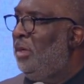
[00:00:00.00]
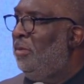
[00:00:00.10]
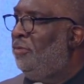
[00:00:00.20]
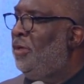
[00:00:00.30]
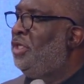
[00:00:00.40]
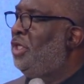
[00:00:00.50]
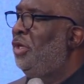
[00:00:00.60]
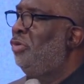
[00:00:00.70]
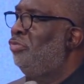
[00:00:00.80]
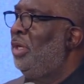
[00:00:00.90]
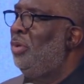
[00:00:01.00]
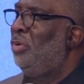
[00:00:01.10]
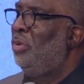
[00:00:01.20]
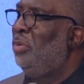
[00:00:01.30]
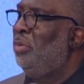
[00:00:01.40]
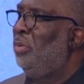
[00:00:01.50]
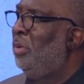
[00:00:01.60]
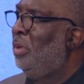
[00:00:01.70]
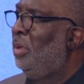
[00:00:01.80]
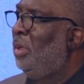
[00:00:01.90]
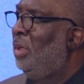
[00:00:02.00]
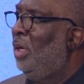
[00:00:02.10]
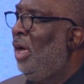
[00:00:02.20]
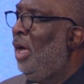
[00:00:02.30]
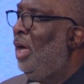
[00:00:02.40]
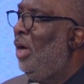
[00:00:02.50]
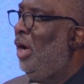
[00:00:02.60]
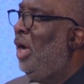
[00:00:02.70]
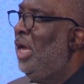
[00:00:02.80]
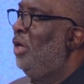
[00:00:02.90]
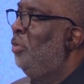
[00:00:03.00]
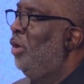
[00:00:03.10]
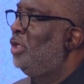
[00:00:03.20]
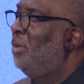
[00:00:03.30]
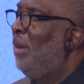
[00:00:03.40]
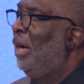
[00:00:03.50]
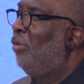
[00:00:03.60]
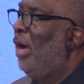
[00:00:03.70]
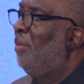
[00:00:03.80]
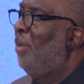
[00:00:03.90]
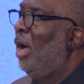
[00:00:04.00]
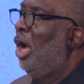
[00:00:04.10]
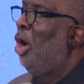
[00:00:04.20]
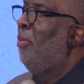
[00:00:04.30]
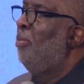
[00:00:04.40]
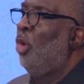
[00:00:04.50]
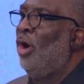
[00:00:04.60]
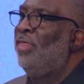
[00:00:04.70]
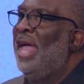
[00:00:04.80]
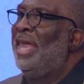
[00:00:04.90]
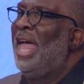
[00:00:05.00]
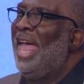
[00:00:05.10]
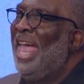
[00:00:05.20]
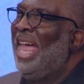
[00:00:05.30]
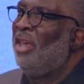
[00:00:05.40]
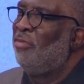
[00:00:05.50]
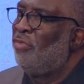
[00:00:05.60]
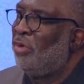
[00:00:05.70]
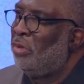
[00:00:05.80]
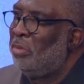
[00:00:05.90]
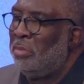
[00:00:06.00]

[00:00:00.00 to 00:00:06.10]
for children who are, in the words of my grandma, are more than a handful.